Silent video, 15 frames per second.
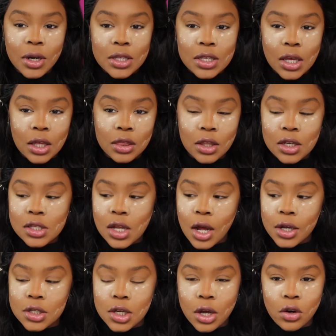gonna take this
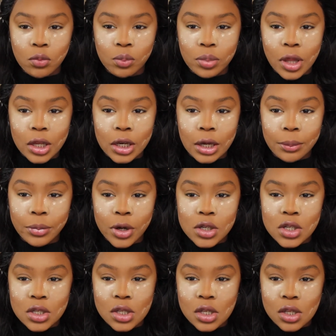eyeshadow blending
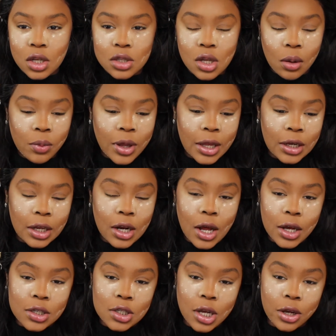brush. This is a double-ended
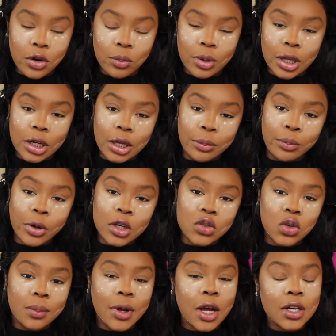eyeshadow blending brush
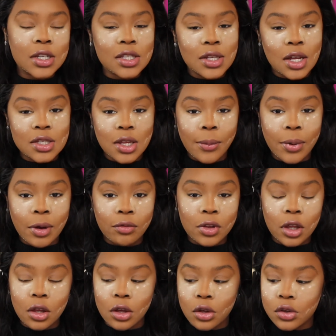from Anastasia
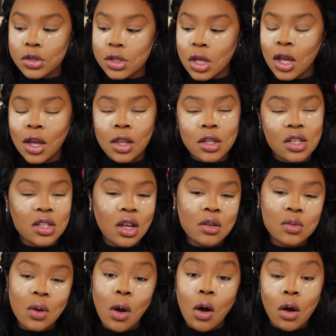Beverly Hills. This
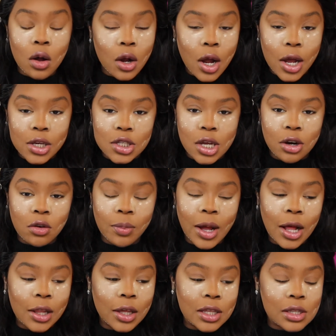comes with all her eyeshadow
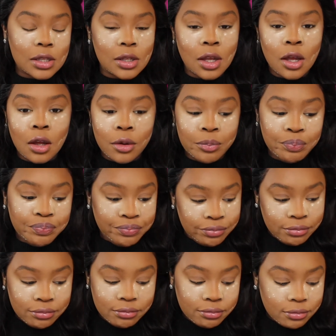palettes.
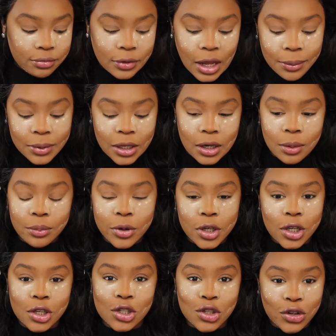I mean, I'm
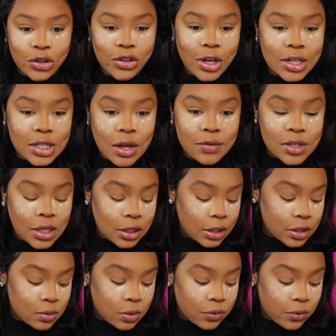pretty sure you guys have seen
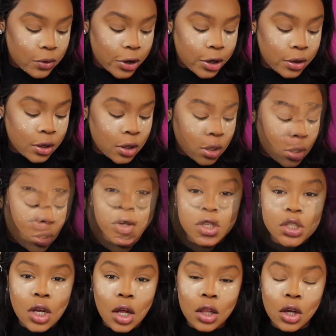this before. The
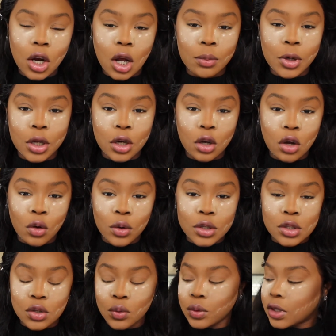first color I'm gonna go
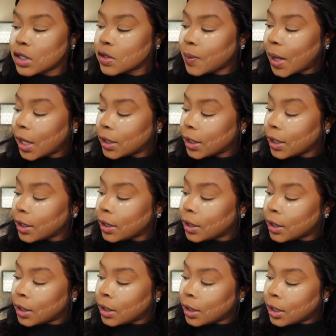into this palette
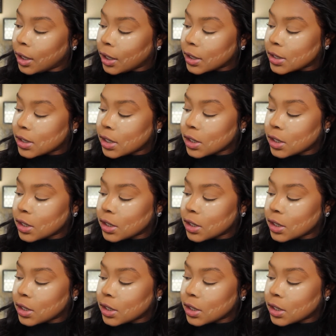is